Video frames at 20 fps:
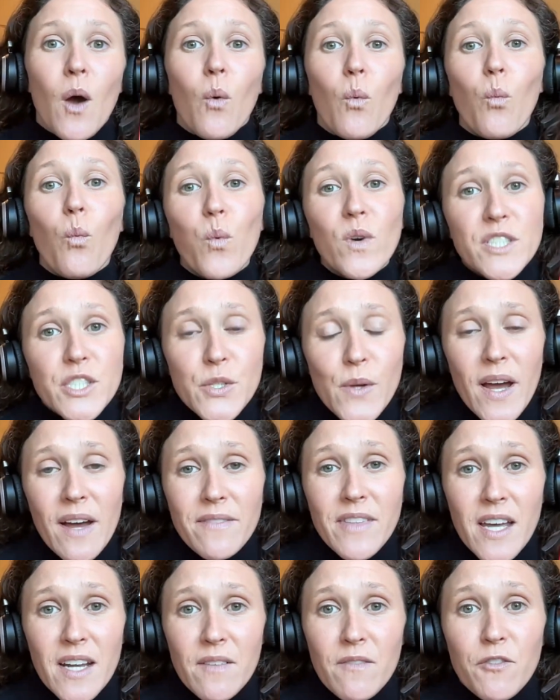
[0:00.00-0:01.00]
Once you
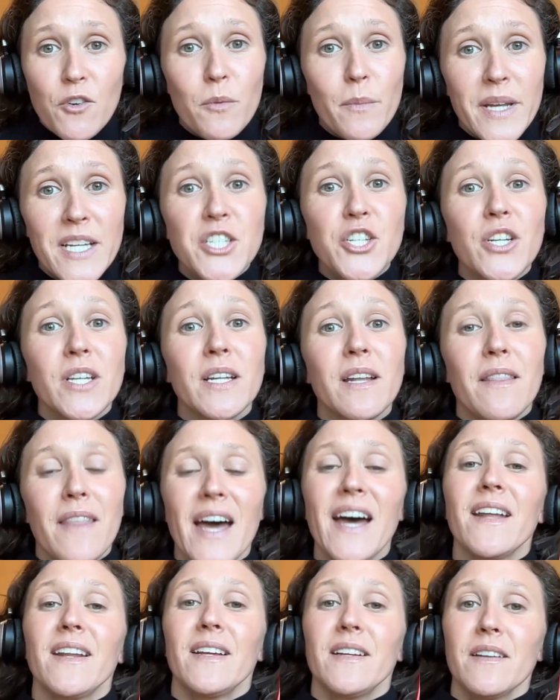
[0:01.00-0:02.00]
have that information,
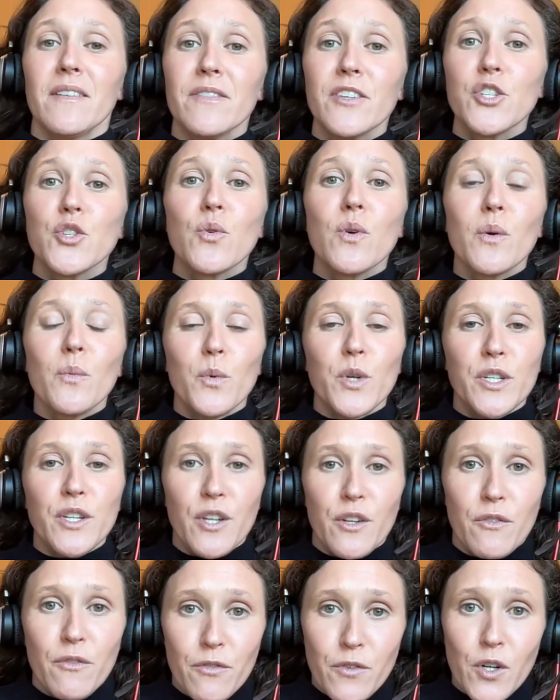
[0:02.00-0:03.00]
that individual would
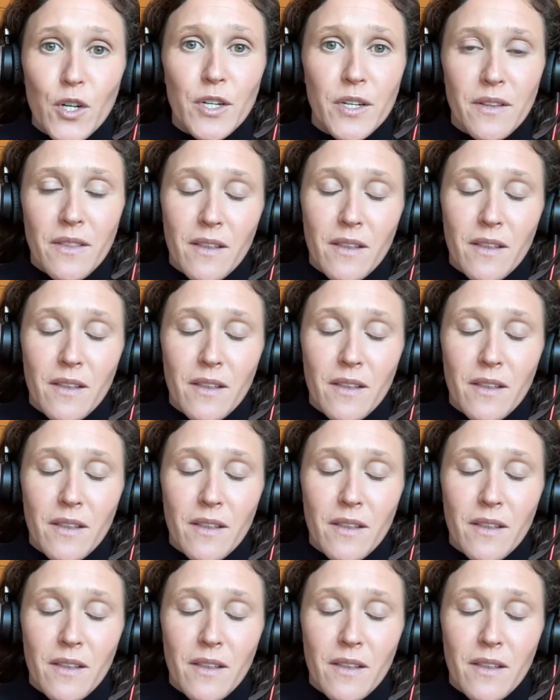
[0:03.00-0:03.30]
convert